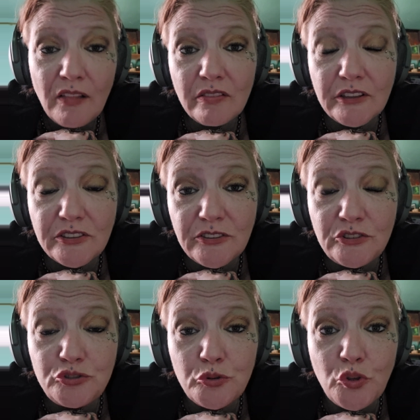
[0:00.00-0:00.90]

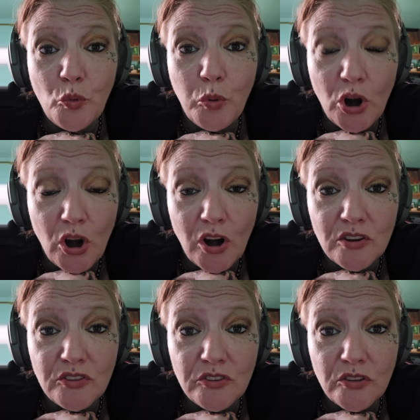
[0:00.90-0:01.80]
Listen to the
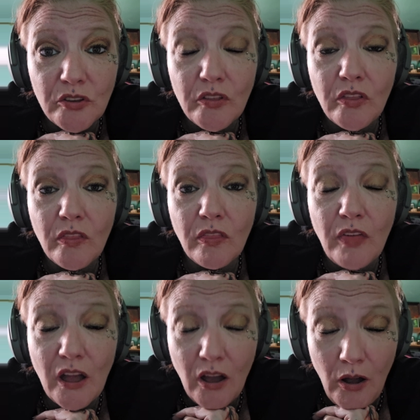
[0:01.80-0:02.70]
words
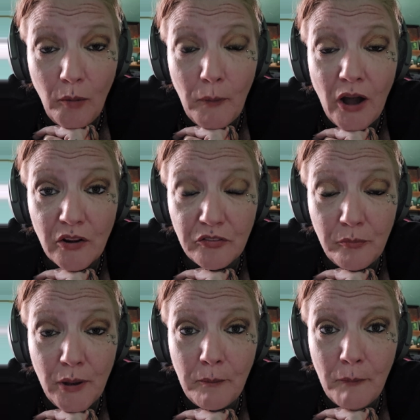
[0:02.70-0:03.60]
that come out of
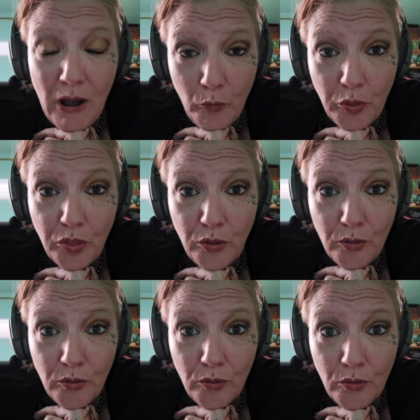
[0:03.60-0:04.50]
my mouth.
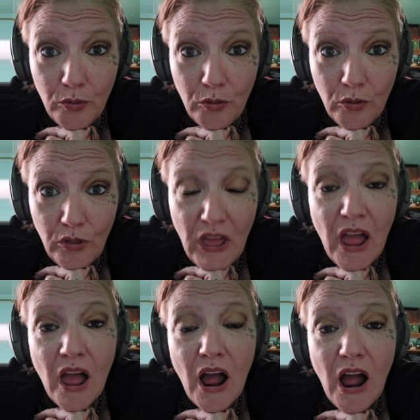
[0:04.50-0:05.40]

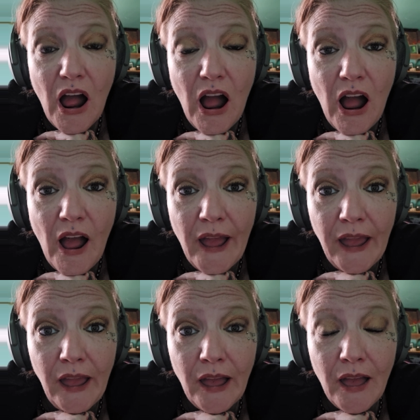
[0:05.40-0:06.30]

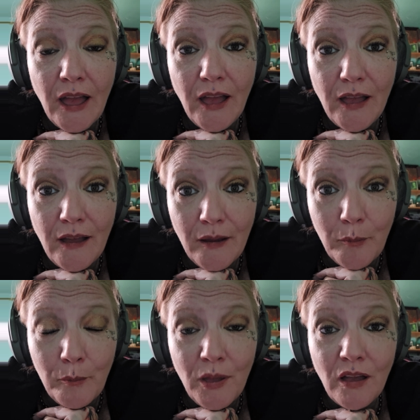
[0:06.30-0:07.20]
I
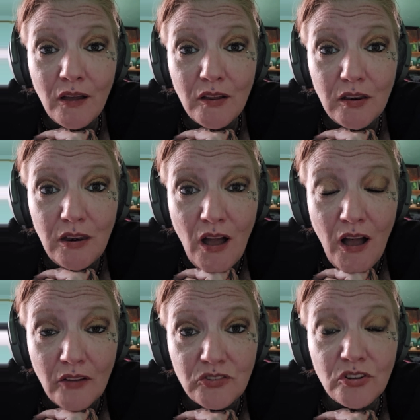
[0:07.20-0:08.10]
am
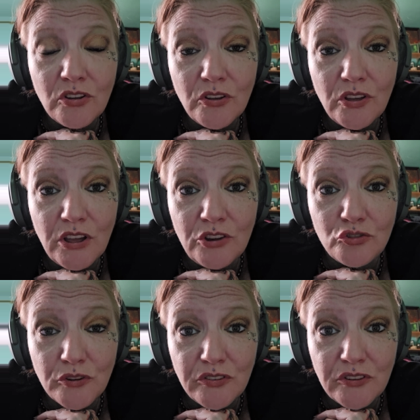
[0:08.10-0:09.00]
not
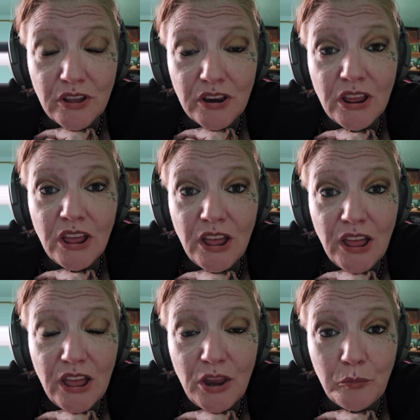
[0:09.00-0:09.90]
interested
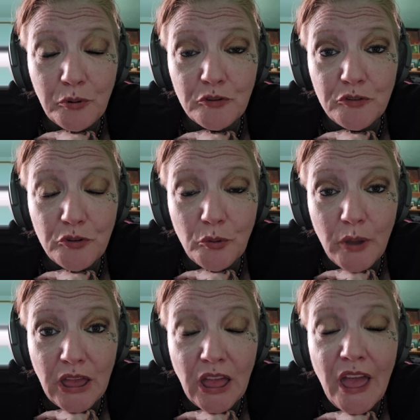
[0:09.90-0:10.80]
in
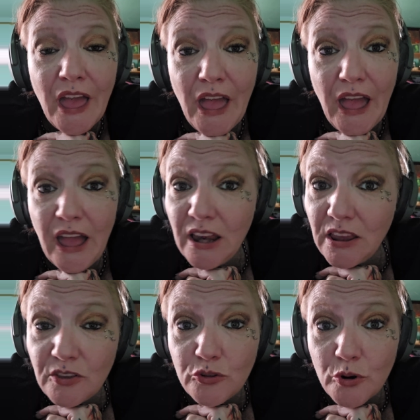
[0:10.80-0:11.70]
pursuing
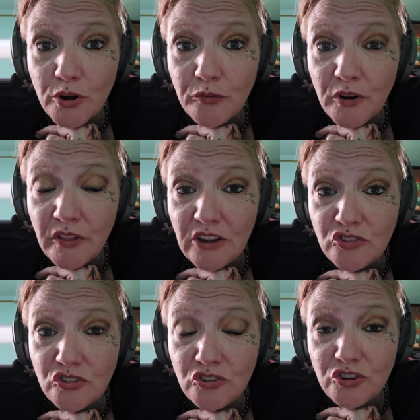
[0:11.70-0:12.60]
any sort of
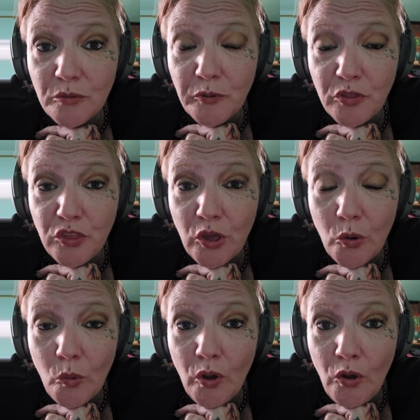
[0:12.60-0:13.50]
relationship with
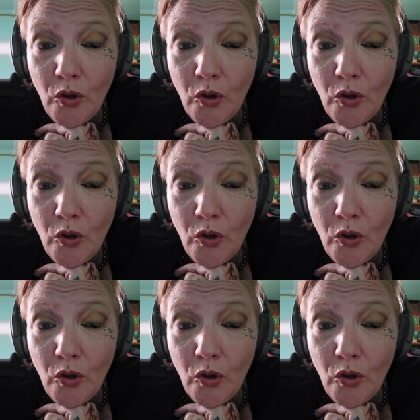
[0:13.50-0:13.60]
you.